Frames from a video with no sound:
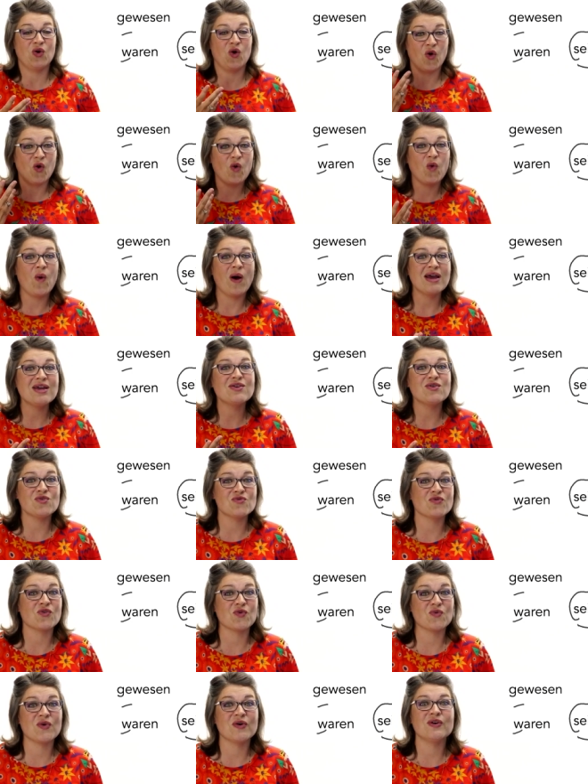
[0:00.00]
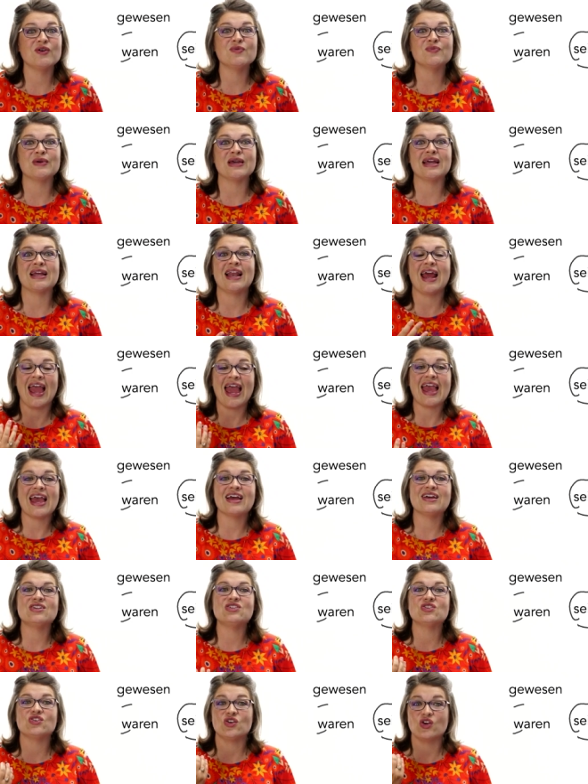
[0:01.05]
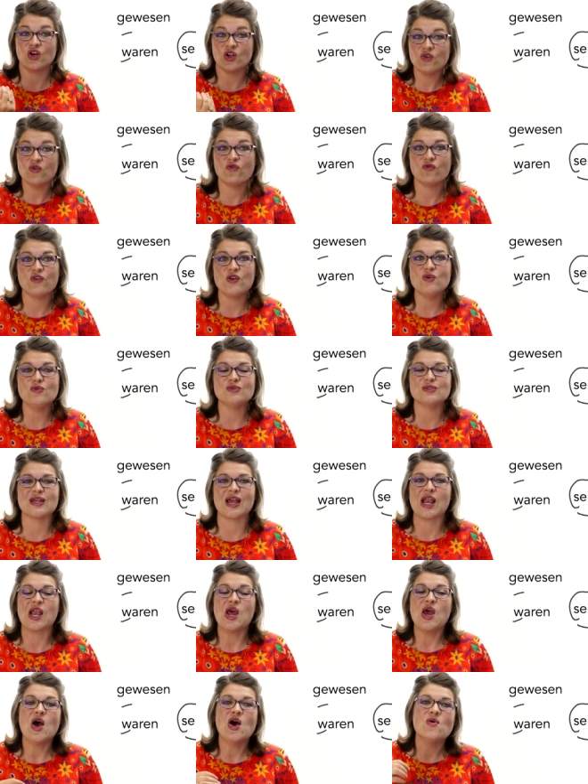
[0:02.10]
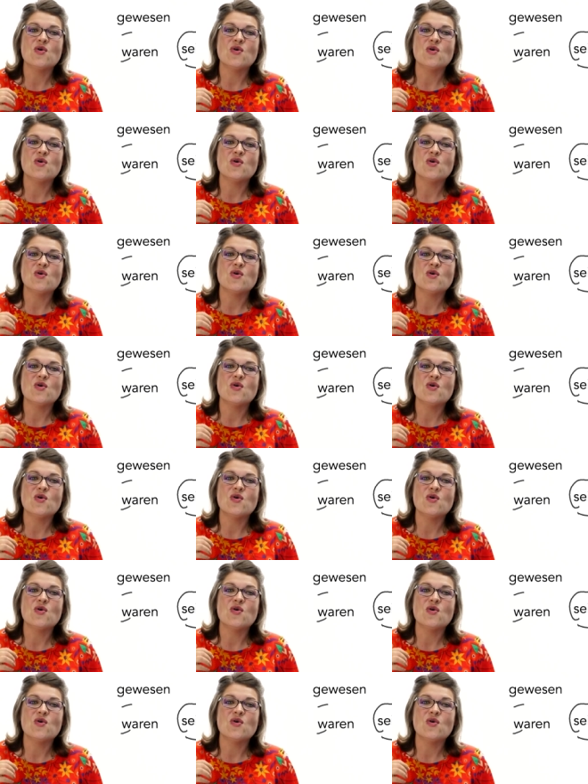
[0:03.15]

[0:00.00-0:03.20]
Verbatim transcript: quite overwhelming and confusing,